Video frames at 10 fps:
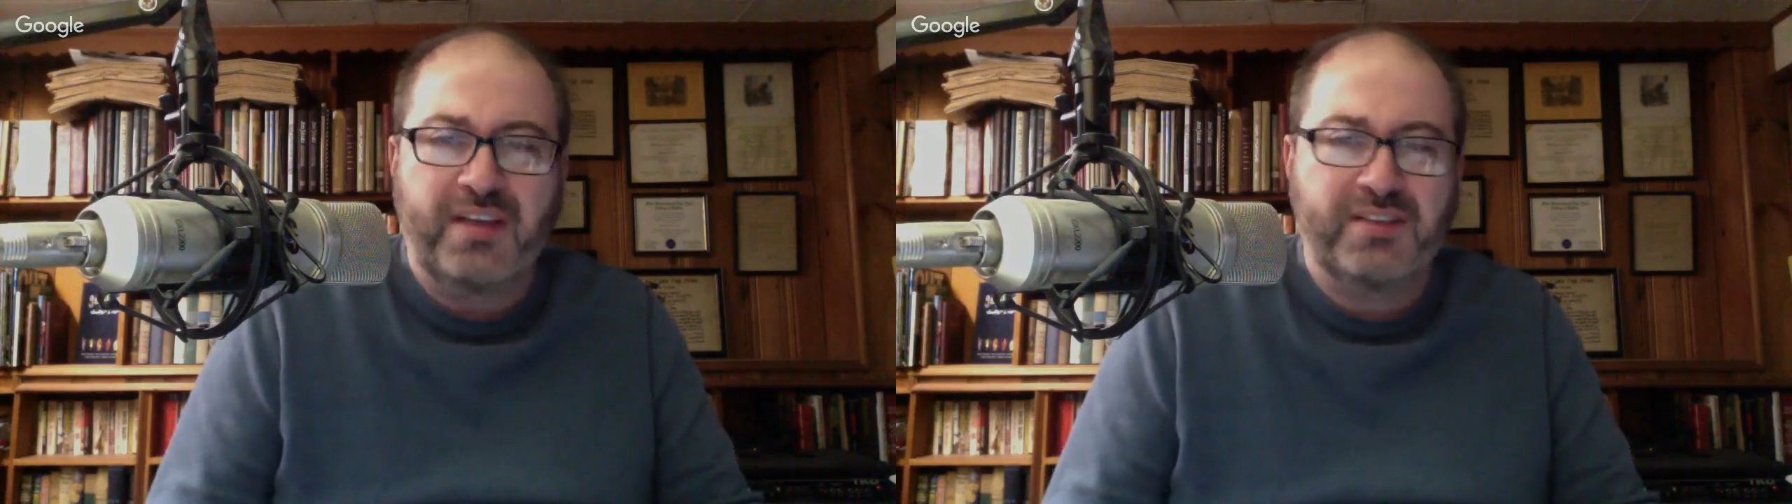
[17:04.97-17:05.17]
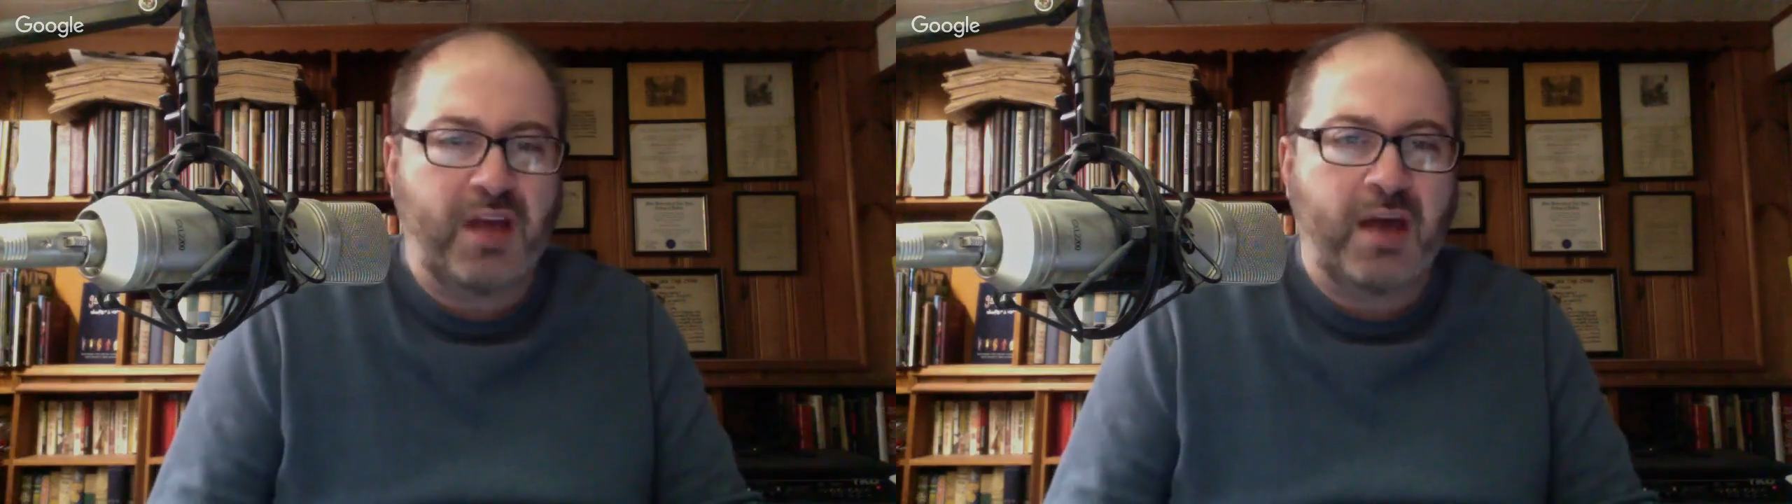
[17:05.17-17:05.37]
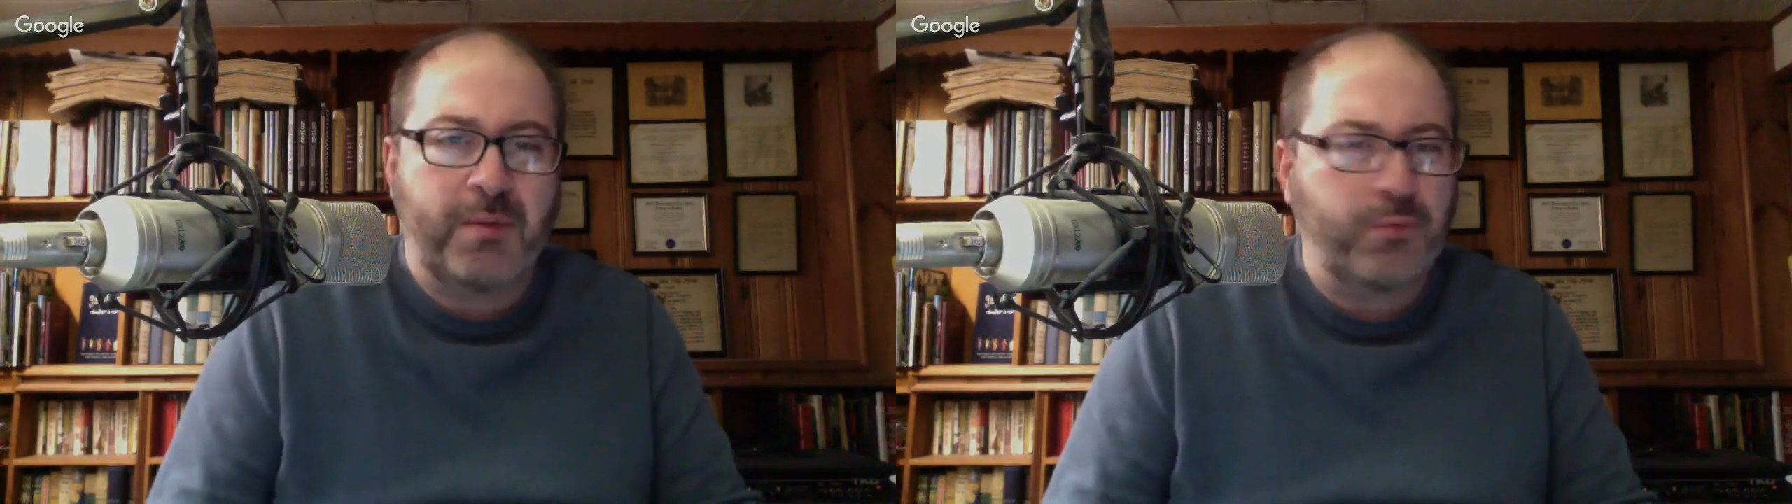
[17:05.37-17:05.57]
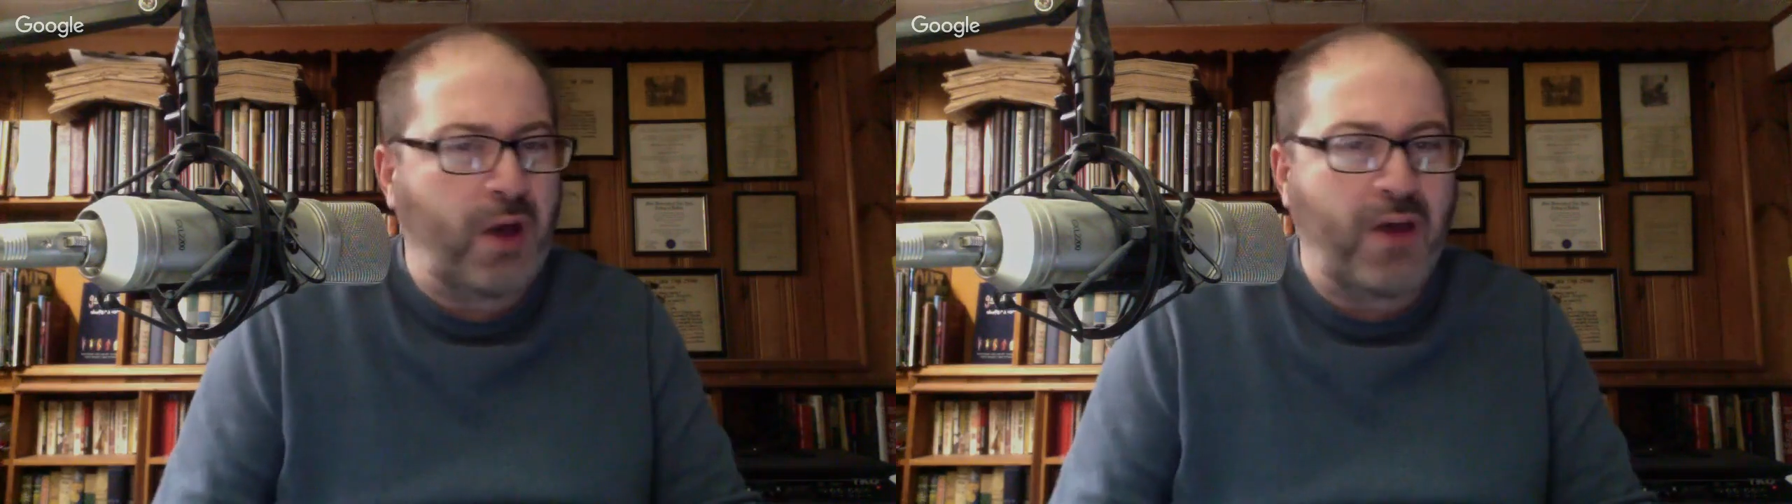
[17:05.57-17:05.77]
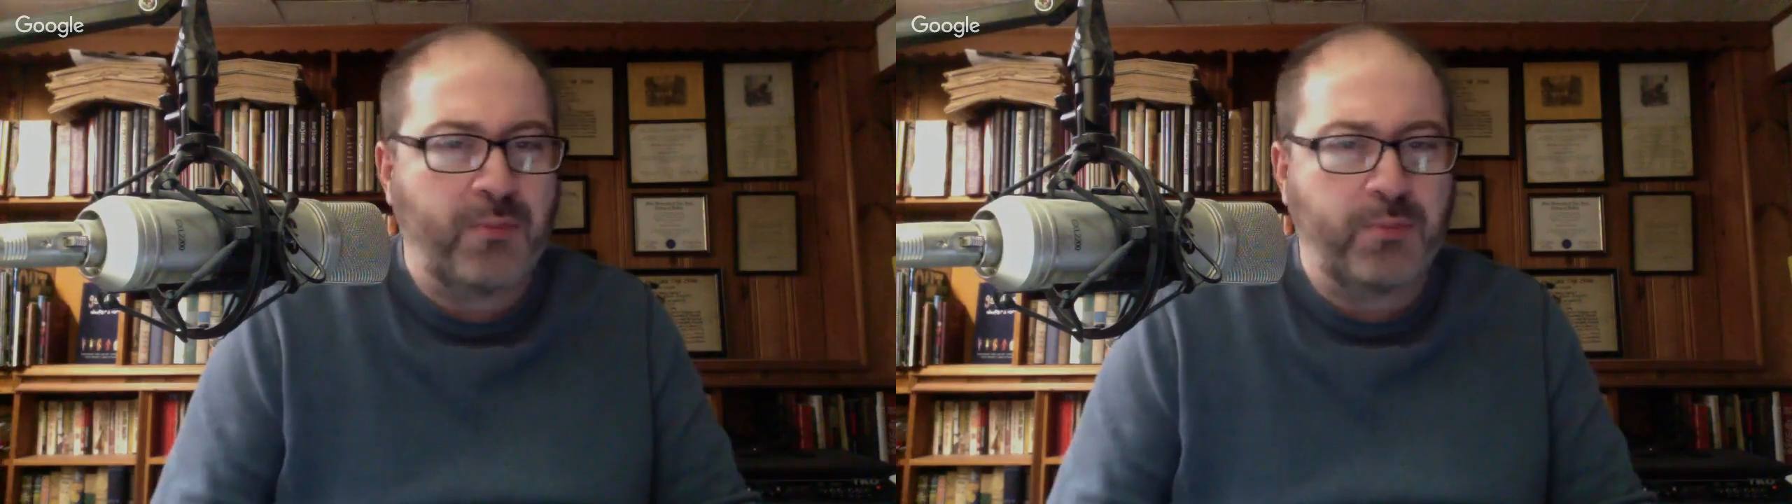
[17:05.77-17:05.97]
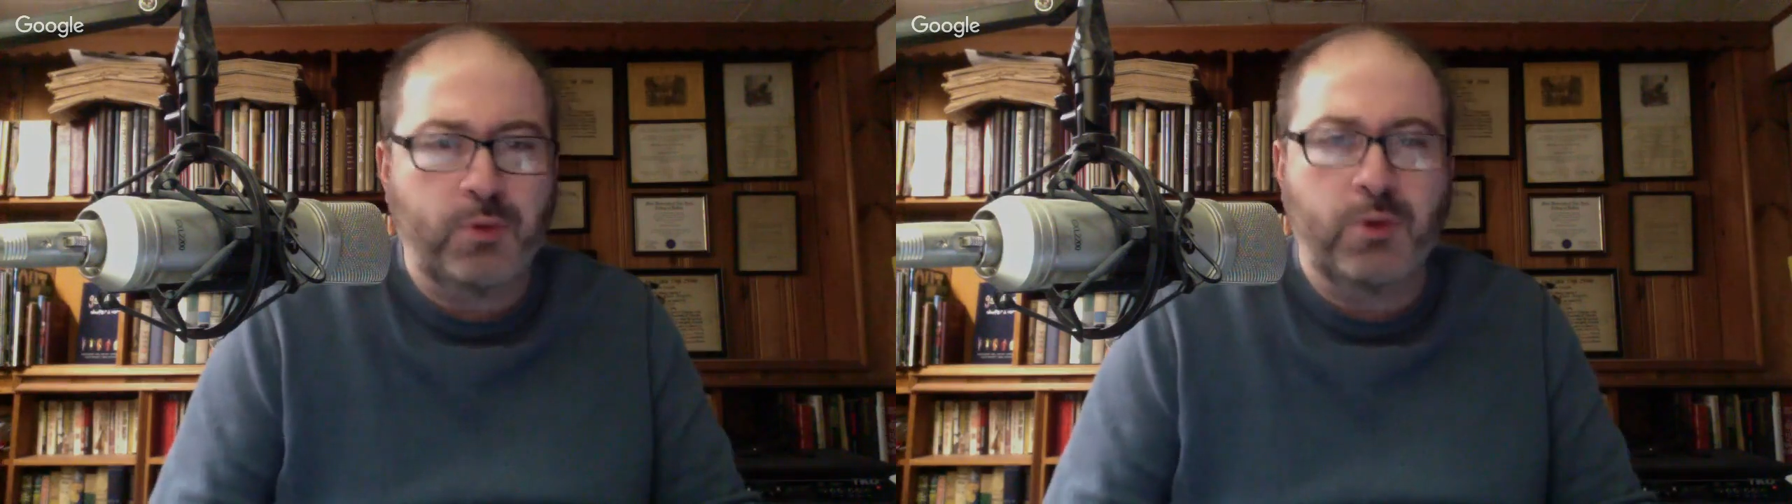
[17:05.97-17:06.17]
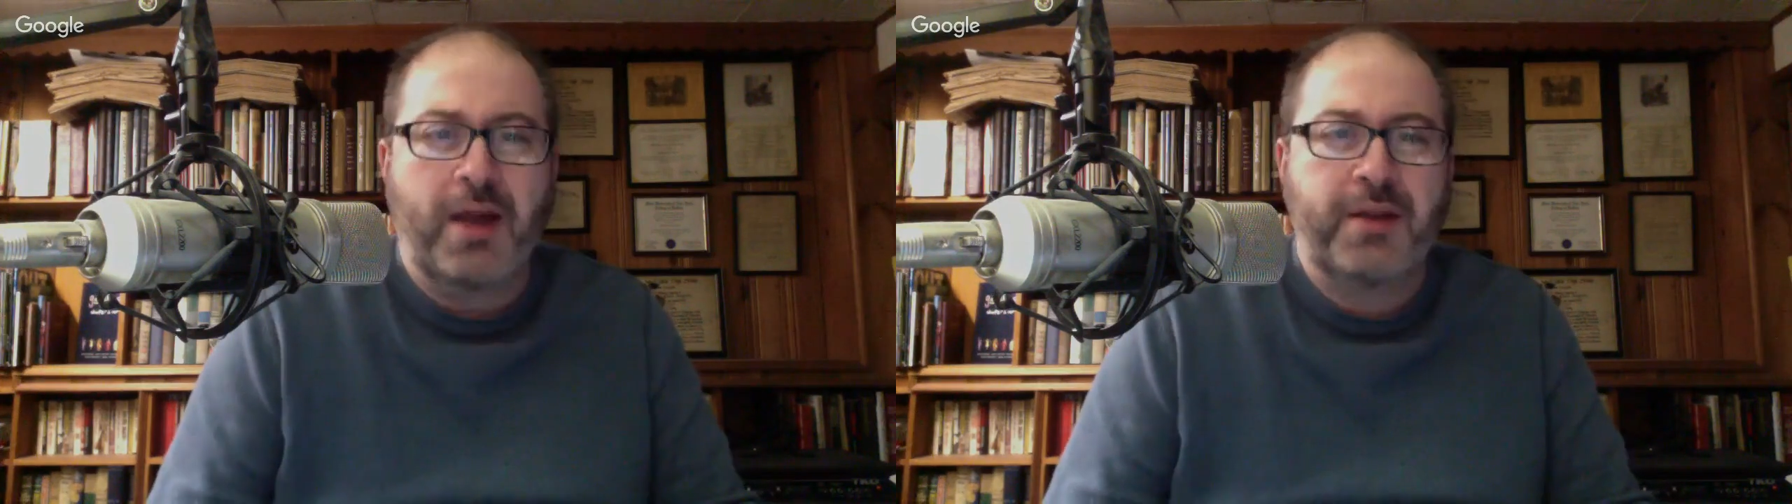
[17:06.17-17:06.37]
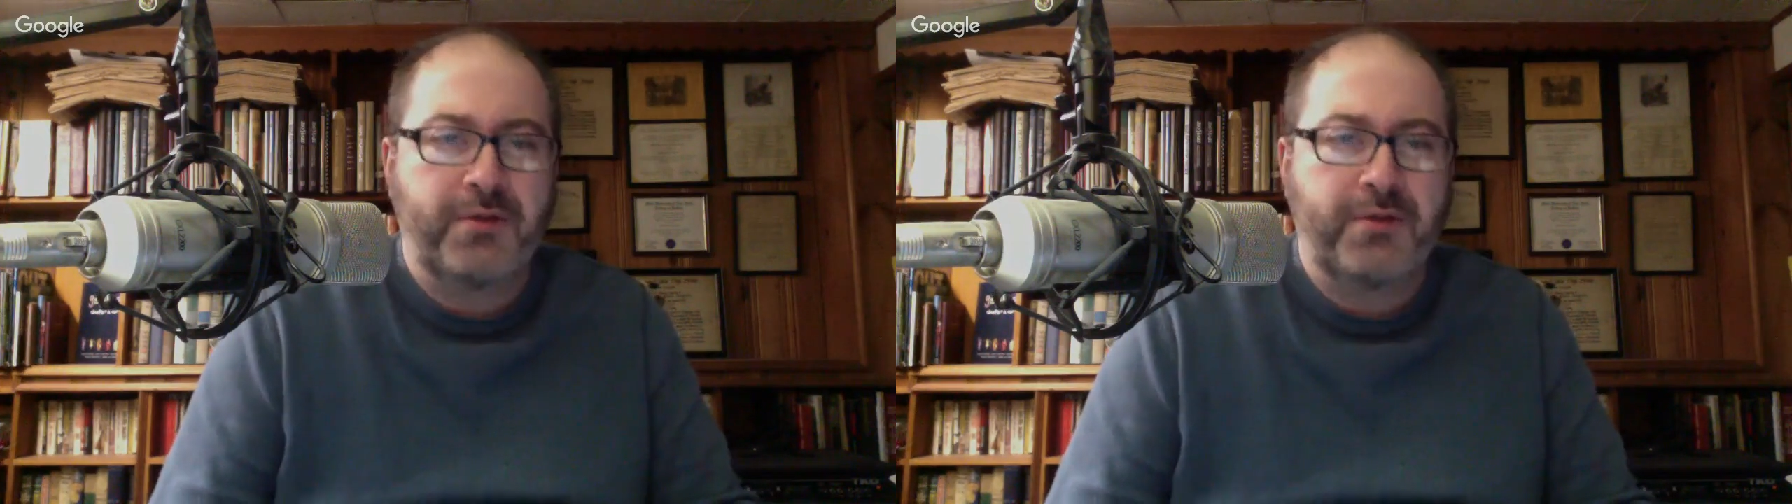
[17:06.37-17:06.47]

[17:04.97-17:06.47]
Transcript: is on the blue line.